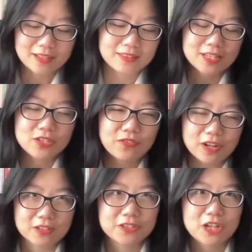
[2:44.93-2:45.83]
this
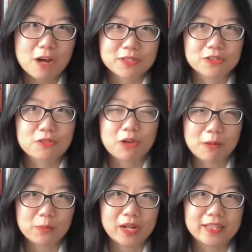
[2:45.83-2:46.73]
follows Thomas
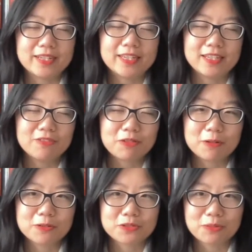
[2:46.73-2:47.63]
Cromwell, and he
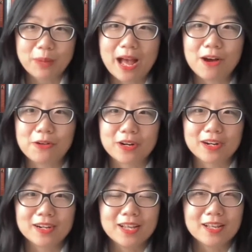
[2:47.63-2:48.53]
rose to
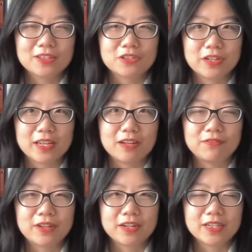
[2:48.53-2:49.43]
power during a
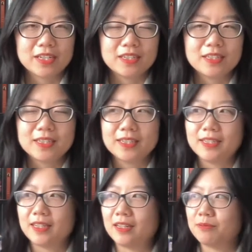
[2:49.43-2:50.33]
very
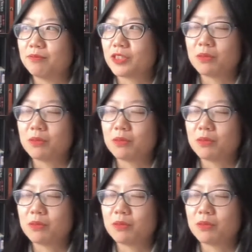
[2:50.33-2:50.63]
um,